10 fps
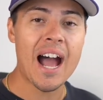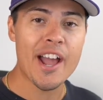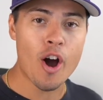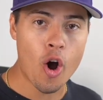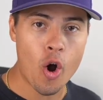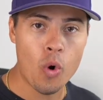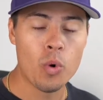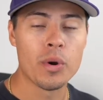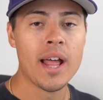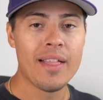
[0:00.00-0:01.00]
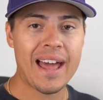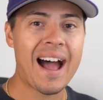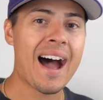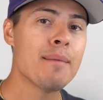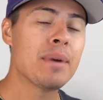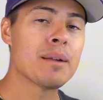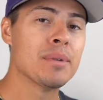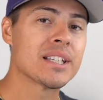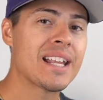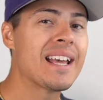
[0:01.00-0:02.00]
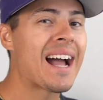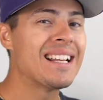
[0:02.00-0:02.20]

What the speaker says: I own that I made a mistake.